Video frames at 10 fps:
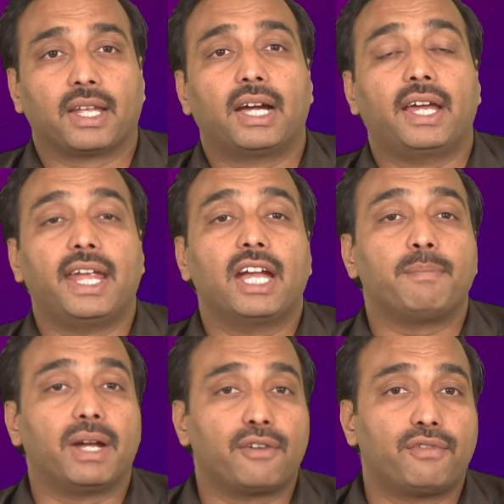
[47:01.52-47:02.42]
Create
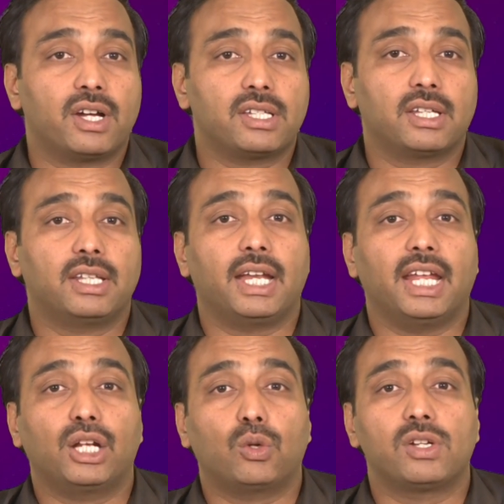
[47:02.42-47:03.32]
metaphors that
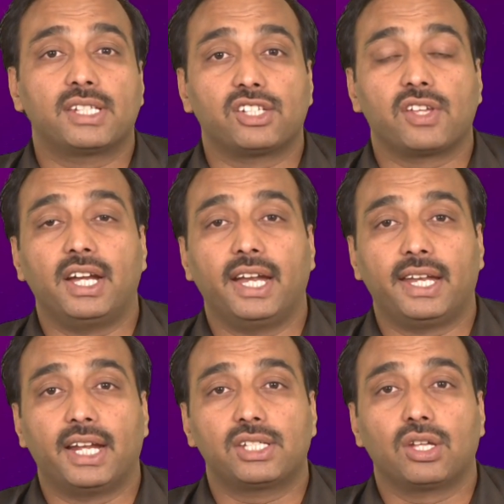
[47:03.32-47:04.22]
include sensory
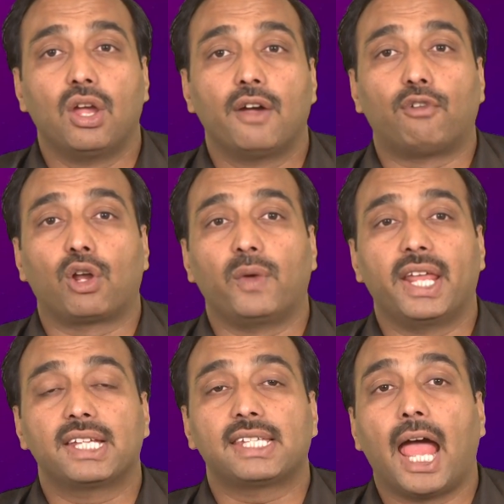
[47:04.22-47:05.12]
details for
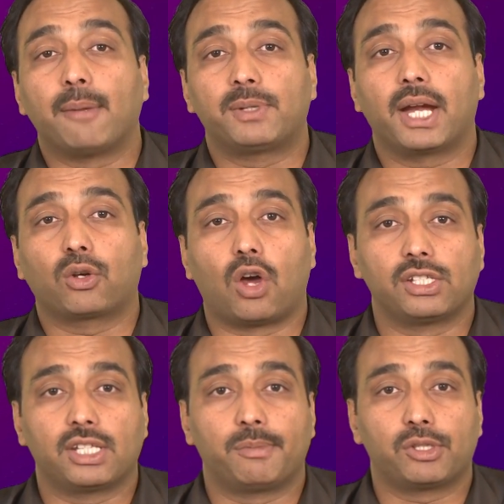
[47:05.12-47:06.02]
various abstract
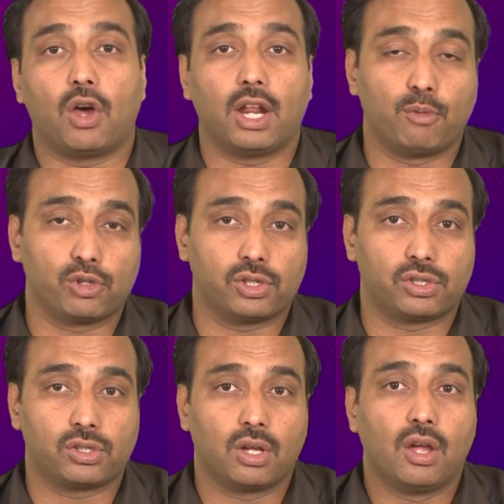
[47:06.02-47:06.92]
concepts or
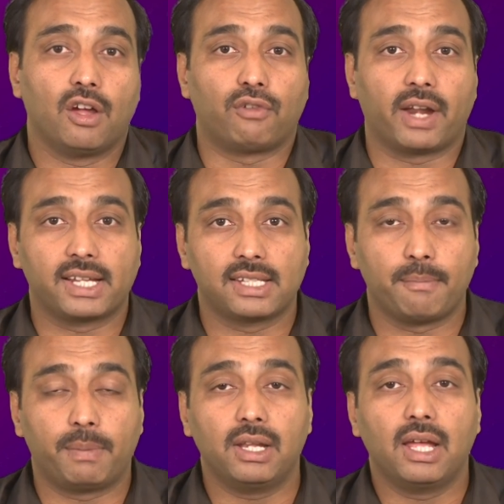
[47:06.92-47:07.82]
emotions. For
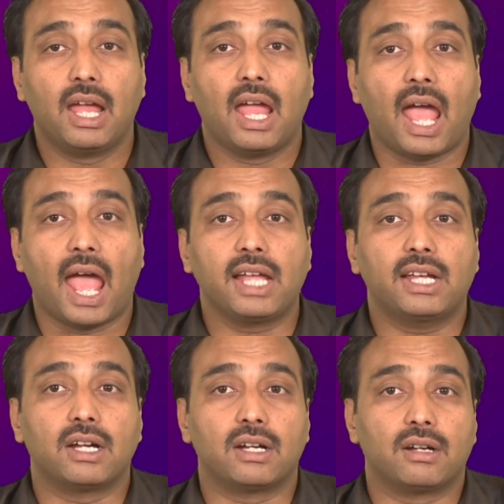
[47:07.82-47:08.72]
example,
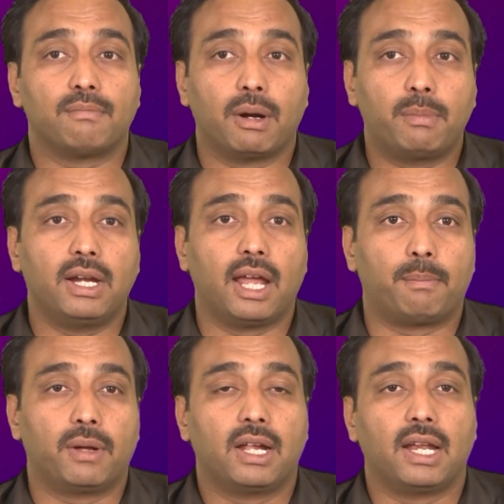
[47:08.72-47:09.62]
anger bubbled
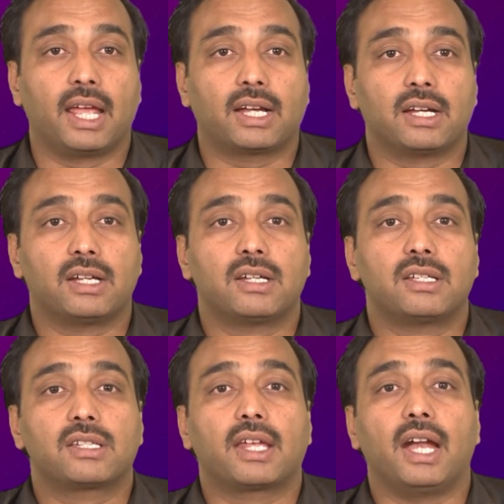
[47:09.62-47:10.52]
up like a
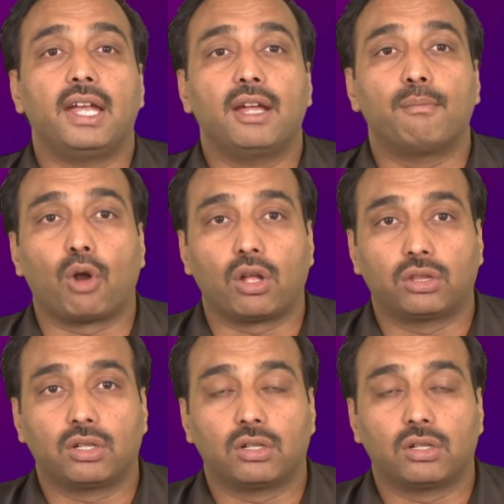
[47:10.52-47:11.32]
scalding broth.